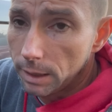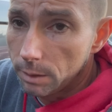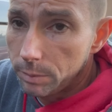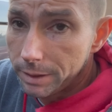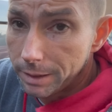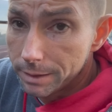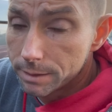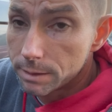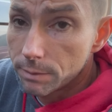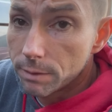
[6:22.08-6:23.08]

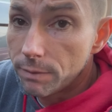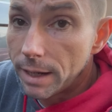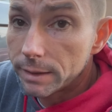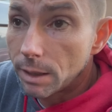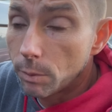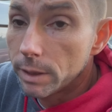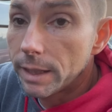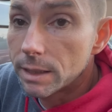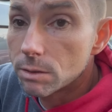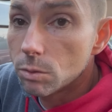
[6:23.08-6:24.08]
because of the fact that when it
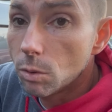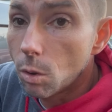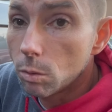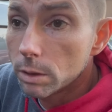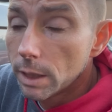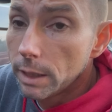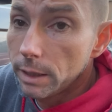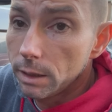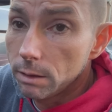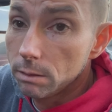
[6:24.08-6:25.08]
gets too cold,
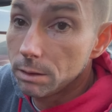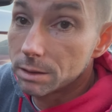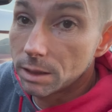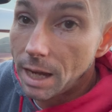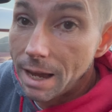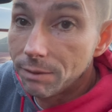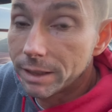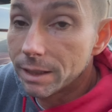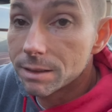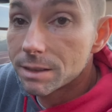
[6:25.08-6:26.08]
it's going to have like
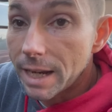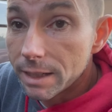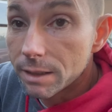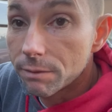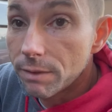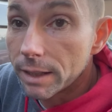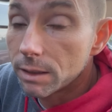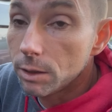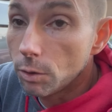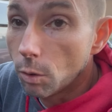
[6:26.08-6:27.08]
a skating effect, and
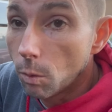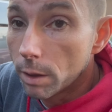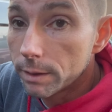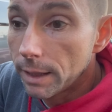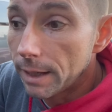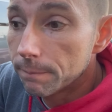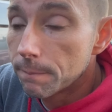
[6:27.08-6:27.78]
you don't want that.